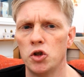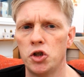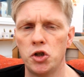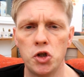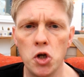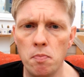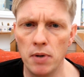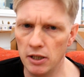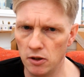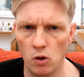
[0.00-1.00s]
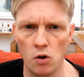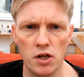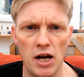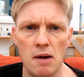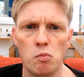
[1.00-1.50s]
stupid or
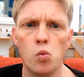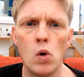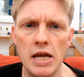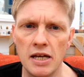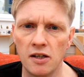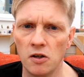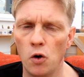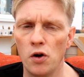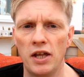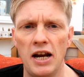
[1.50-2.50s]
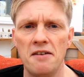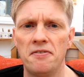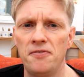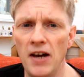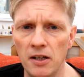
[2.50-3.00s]
that I am weak or that I have
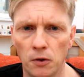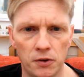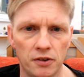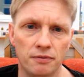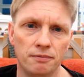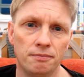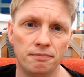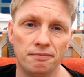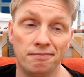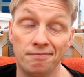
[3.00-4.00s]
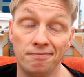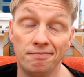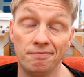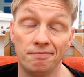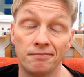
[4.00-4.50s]
failed.
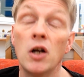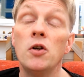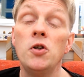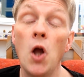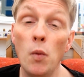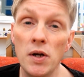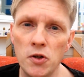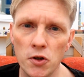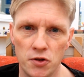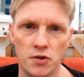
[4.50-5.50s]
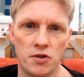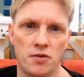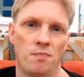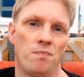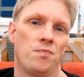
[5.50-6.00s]
No, it
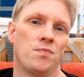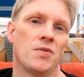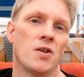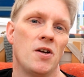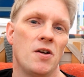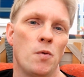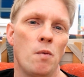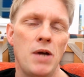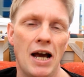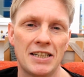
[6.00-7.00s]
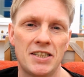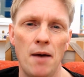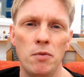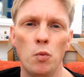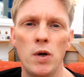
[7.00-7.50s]
doesn't. When we
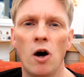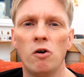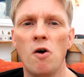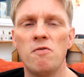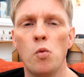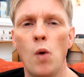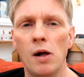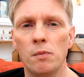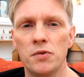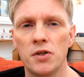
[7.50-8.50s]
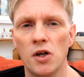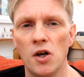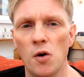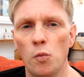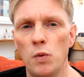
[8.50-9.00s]
accept that we are overwhelmed,
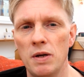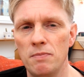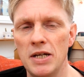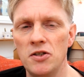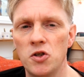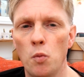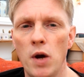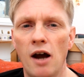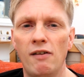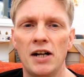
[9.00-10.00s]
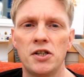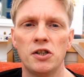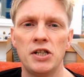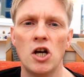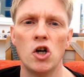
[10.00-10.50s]
it means that we are
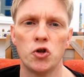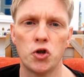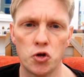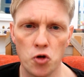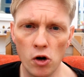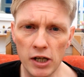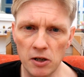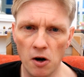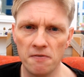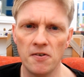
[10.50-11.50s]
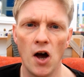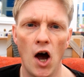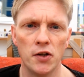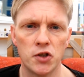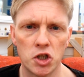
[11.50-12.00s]
actually strong enough
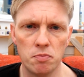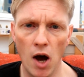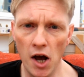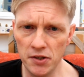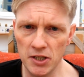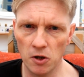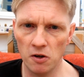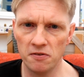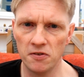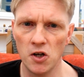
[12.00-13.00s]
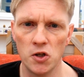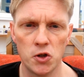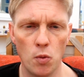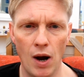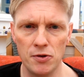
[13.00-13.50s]
and smart enough
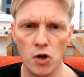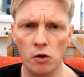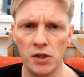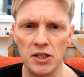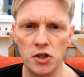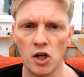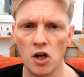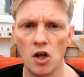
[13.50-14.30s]
to acknowledge